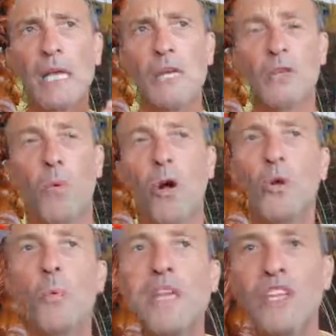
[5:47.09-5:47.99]
So what
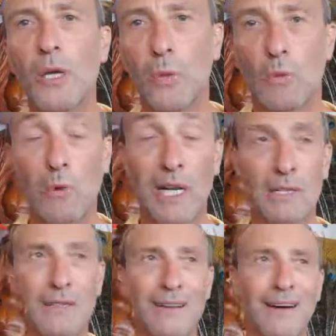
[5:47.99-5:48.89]
can we do?
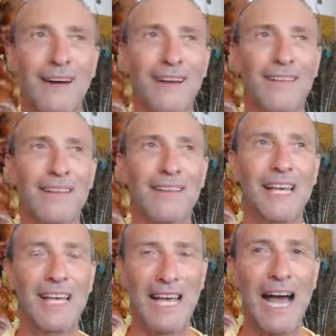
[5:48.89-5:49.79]
Well,
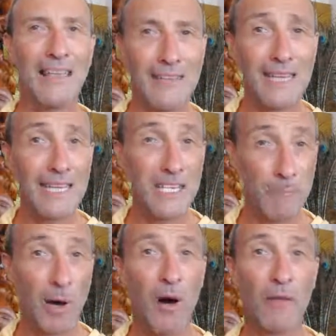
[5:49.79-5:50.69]
I think it's
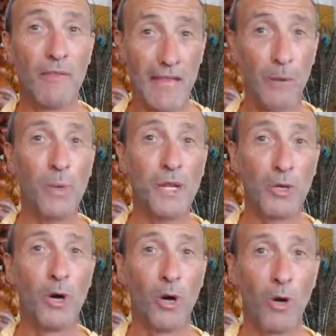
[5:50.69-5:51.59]
important that we
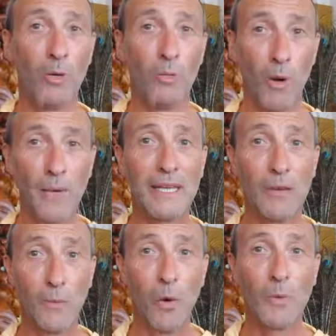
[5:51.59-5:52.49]
know what
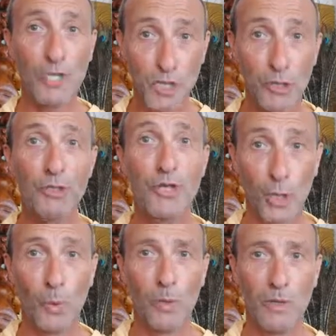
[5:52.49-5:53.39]
we should do.